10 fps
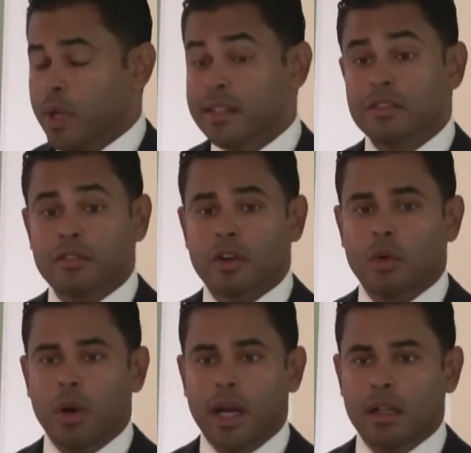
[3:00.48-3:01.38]
Waited for
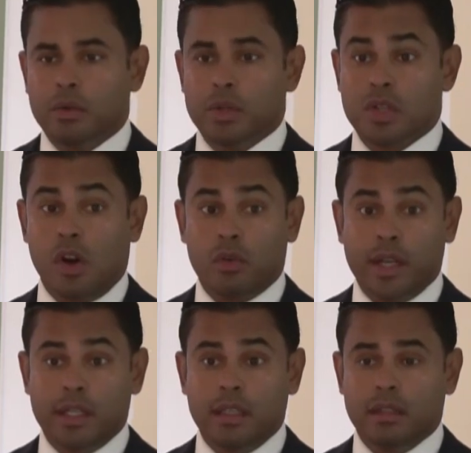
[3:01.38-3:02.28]
a while, it was
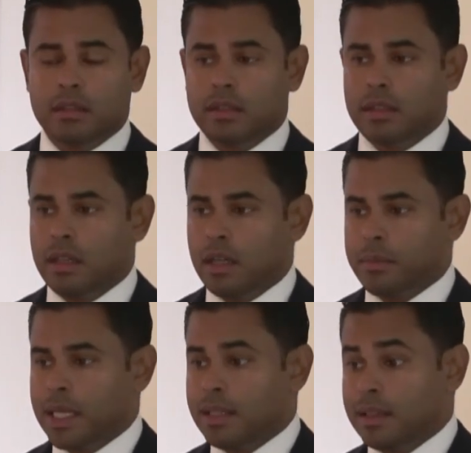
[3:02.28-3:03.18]
already
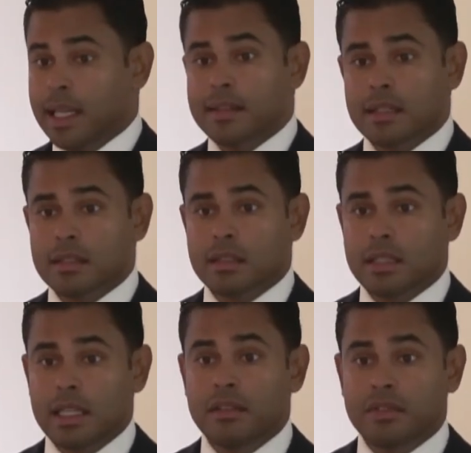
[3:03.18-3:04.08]
um, getting late into
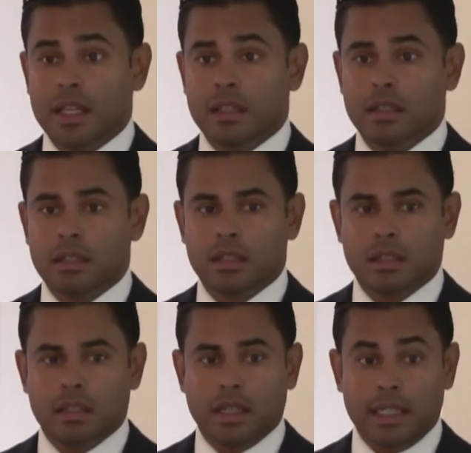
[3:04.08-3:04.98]
the evening
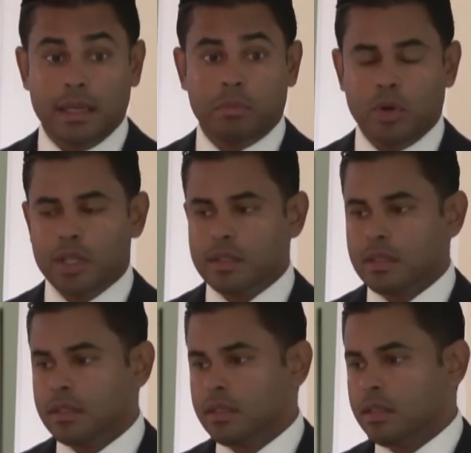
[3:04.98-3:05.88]
at that point.
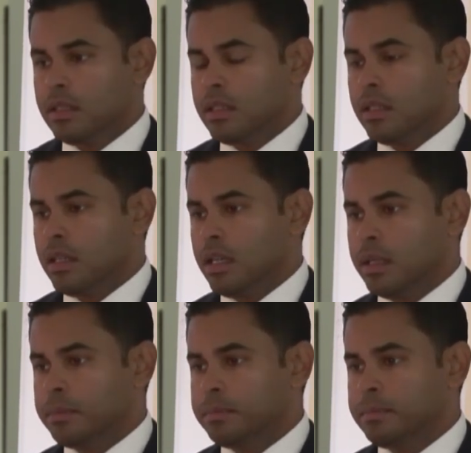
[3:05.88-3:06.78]

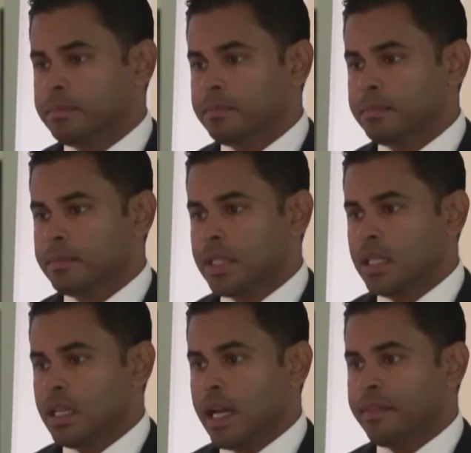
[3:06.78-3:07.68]
Um,
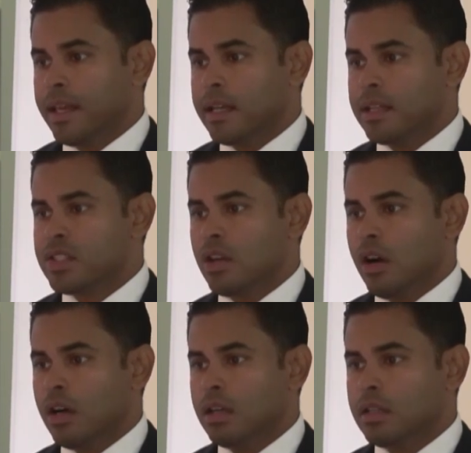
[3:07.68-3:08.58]
and then I
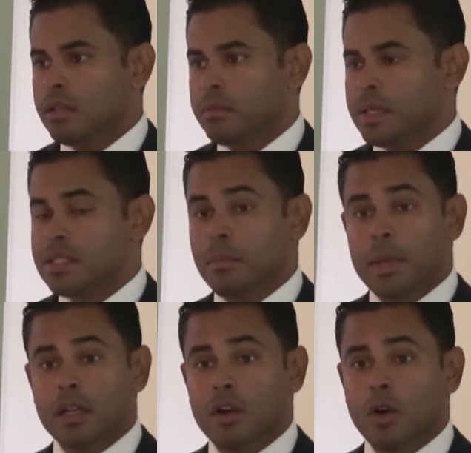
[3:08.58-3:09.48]
saw Mr.
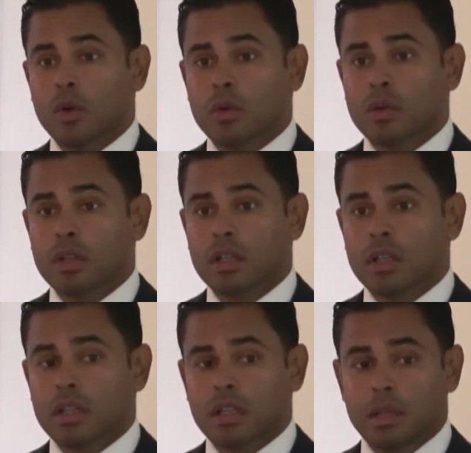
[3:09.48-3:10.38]
Mingo
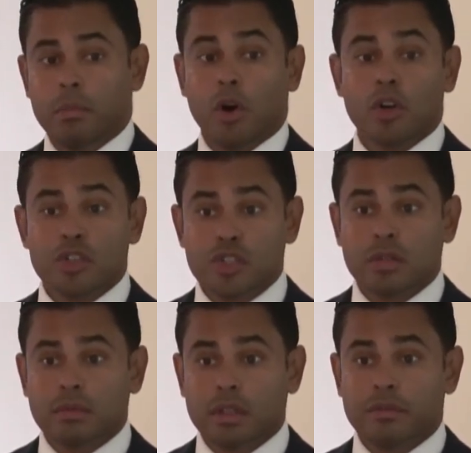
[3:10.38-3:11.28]

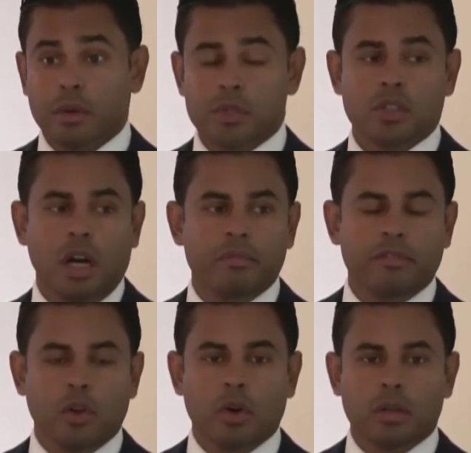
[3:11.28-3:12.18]
emerge from the
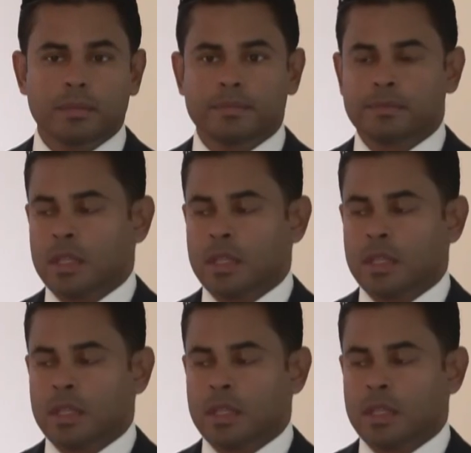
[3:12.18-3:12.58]
top floor.